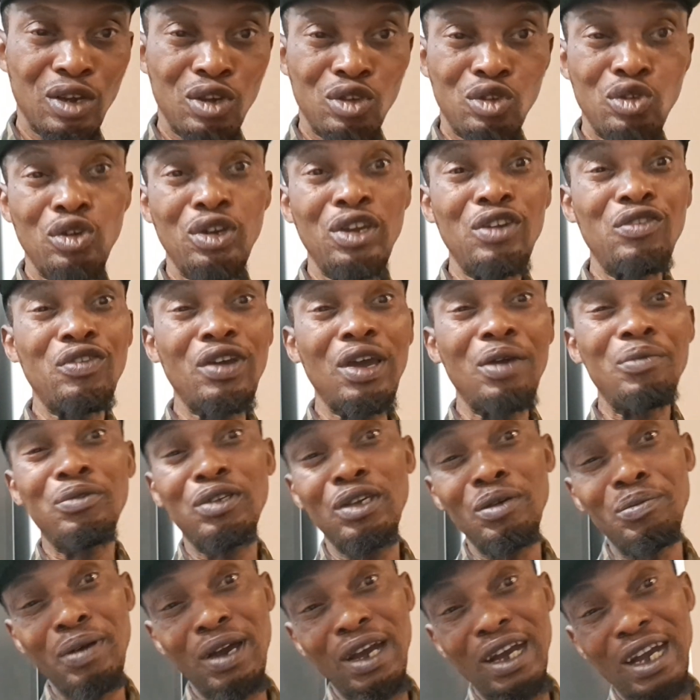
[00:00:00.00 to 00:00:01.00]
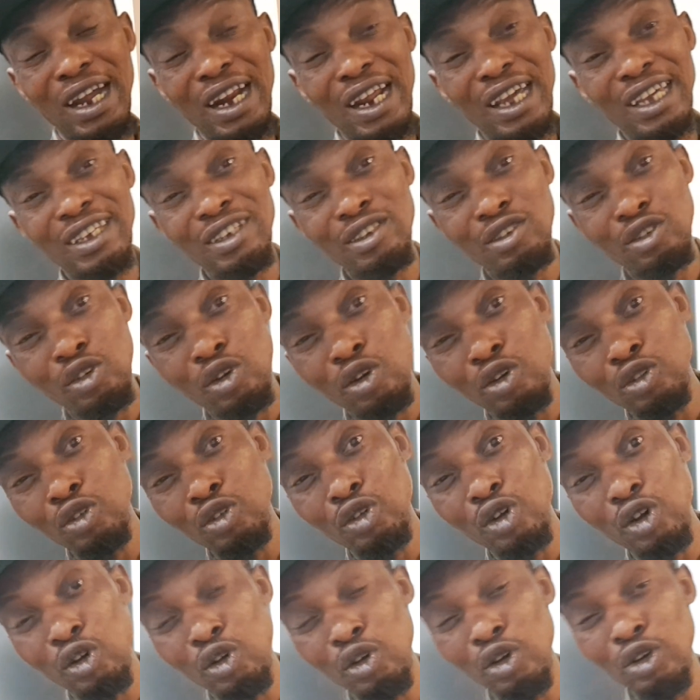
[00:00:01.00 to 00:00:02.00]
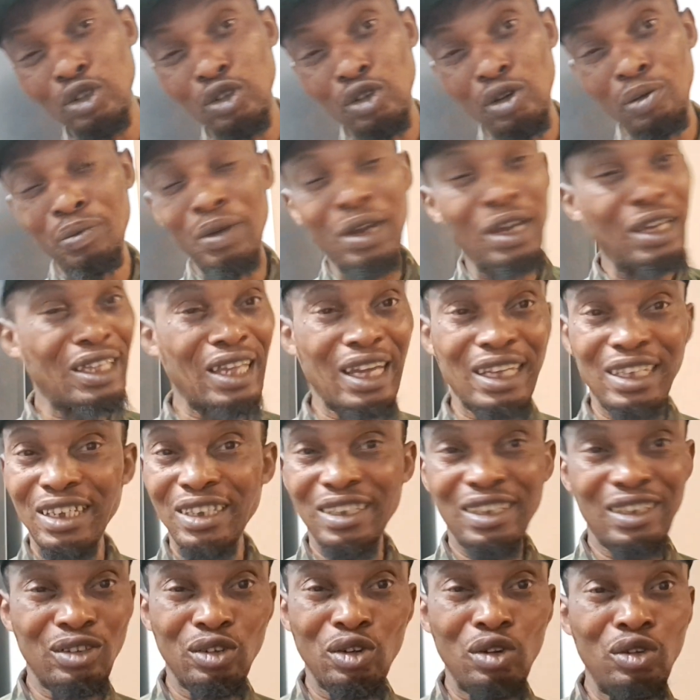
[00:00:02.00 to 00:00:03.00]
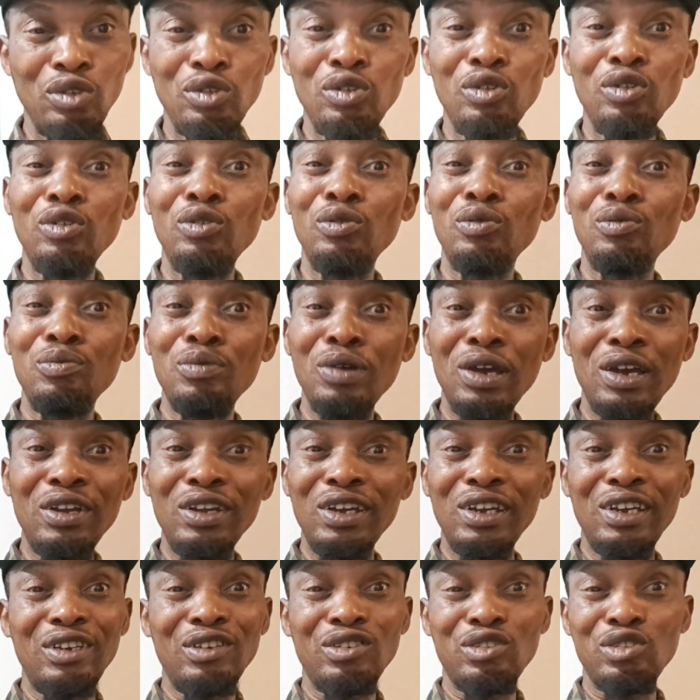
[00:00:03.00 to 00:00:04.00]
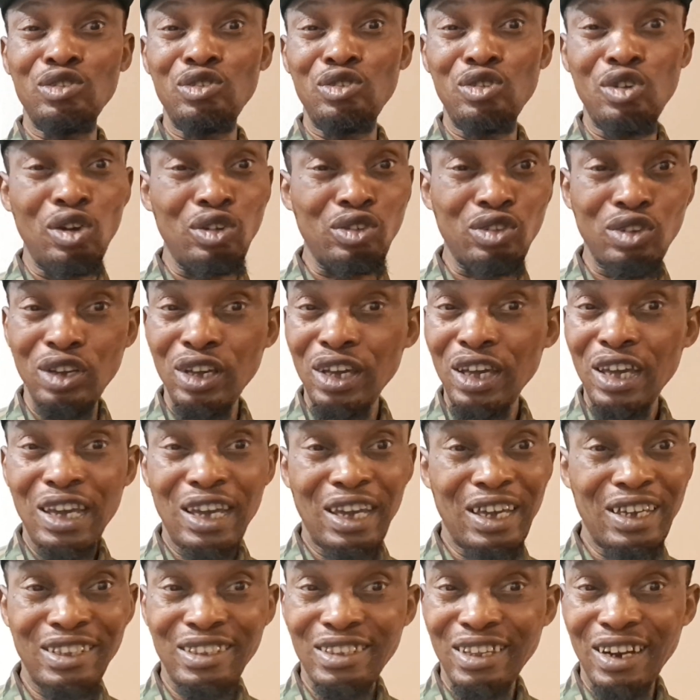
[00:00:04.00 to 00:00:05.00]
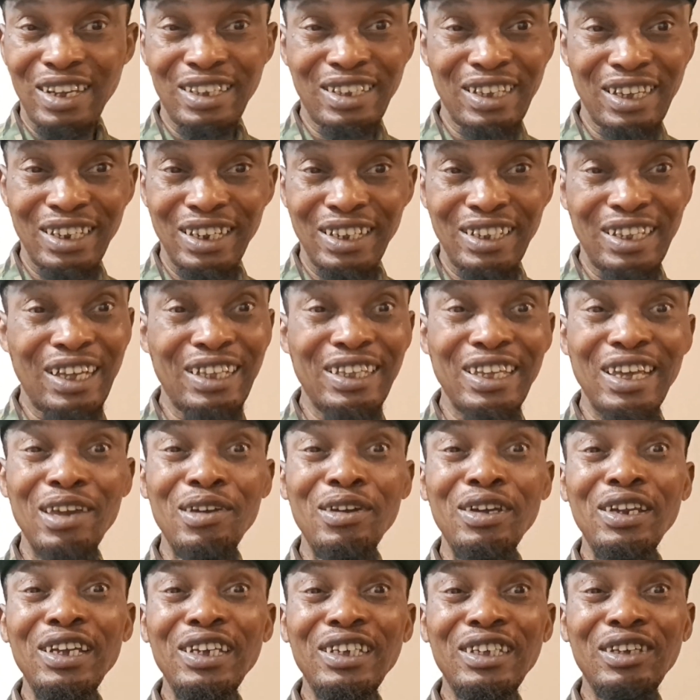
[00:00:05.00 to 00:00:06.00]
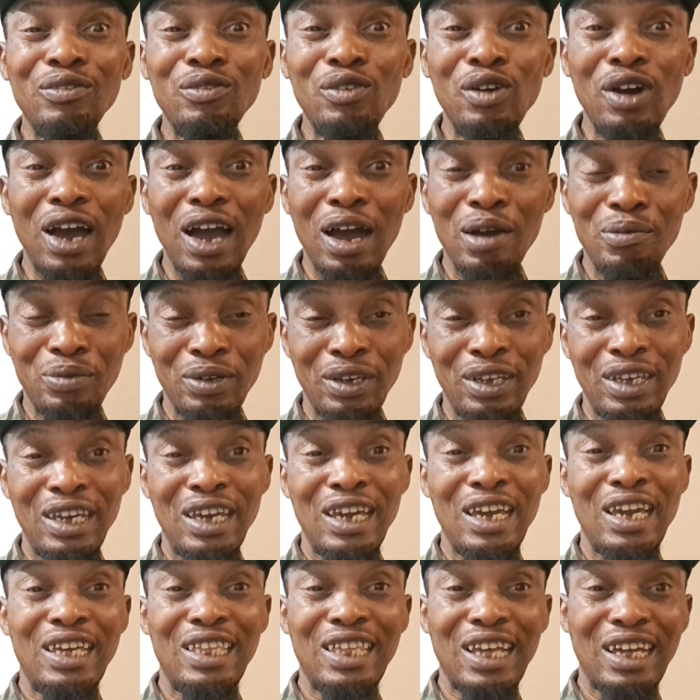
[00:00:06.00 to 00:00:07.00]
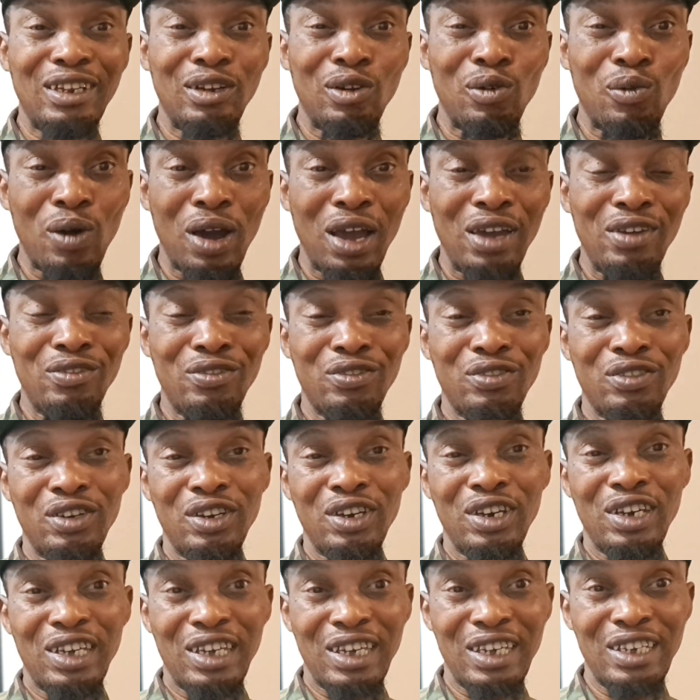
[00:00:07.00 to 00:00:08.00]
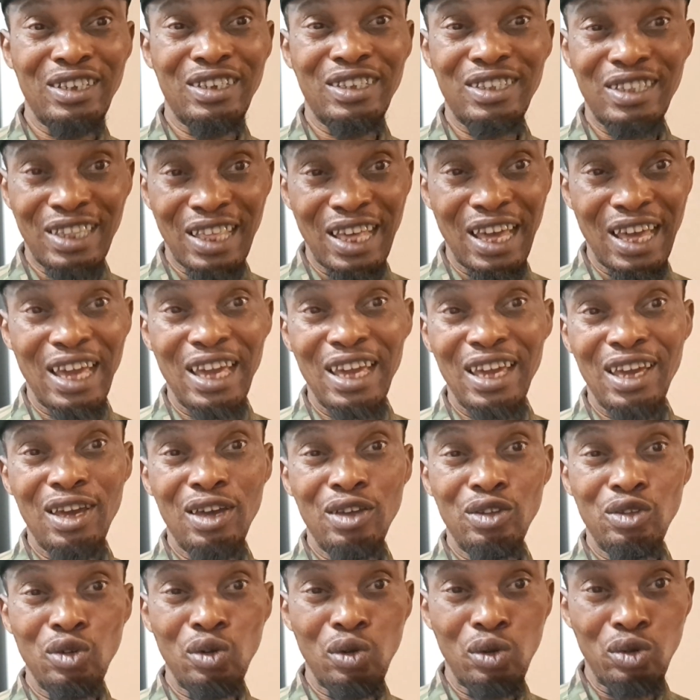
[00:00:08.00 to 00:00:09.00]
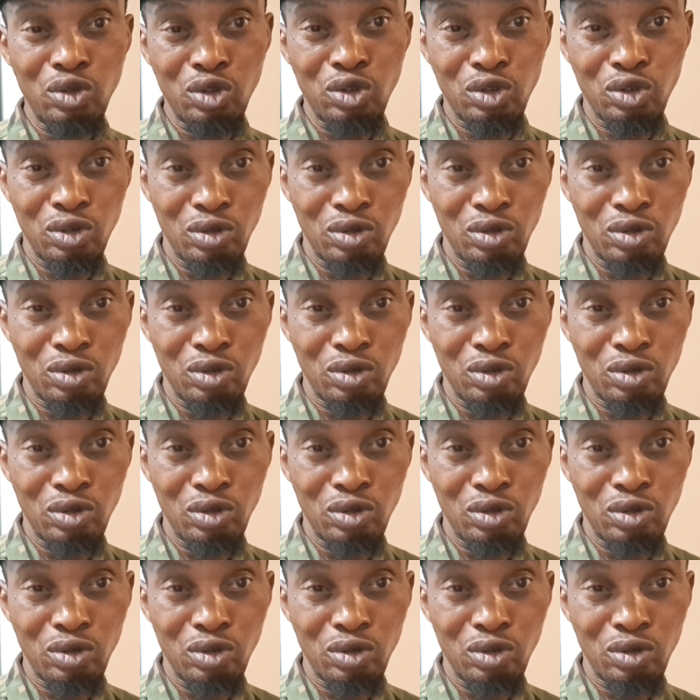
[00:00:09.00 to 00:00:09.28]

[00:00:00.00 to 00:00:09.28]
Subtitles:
So if MC Mbakara is not going to beg, that is his own. Mary is not interested in that. Mary is even happy that the wife is there to